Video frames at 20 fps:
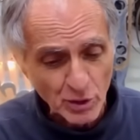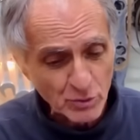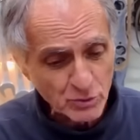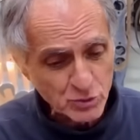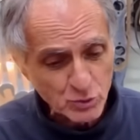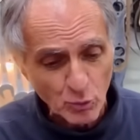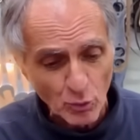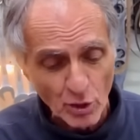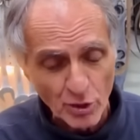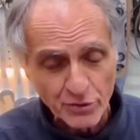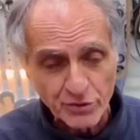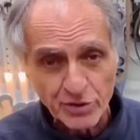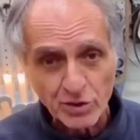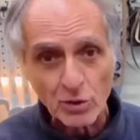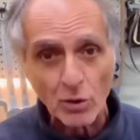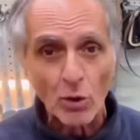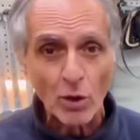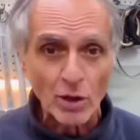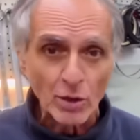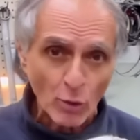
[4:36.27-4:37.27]
I was wondering
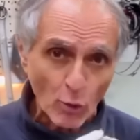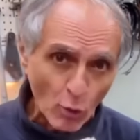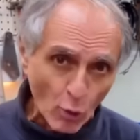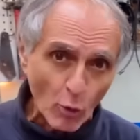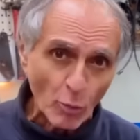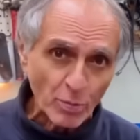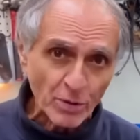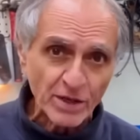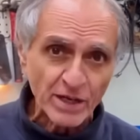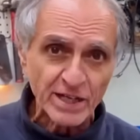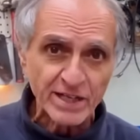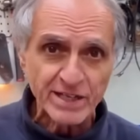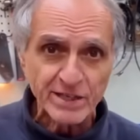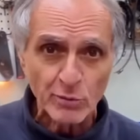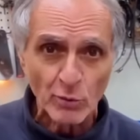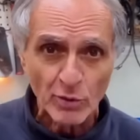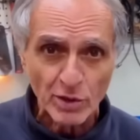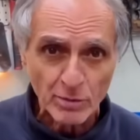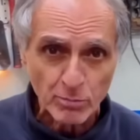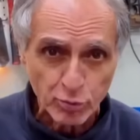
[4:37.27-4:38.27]
and hoping I
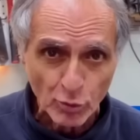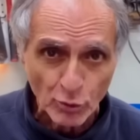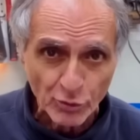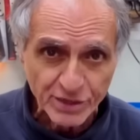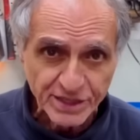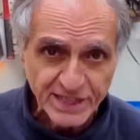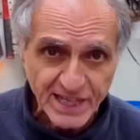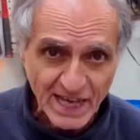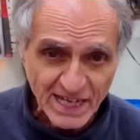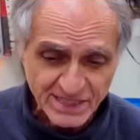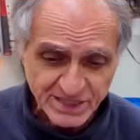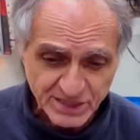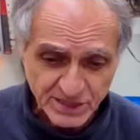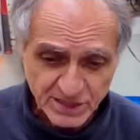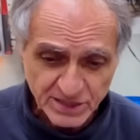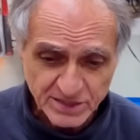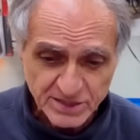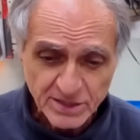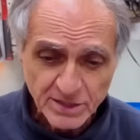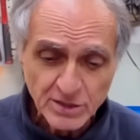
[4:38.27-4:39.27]
didn't want to blow any
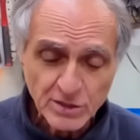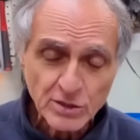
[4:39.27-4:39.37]
gaskets.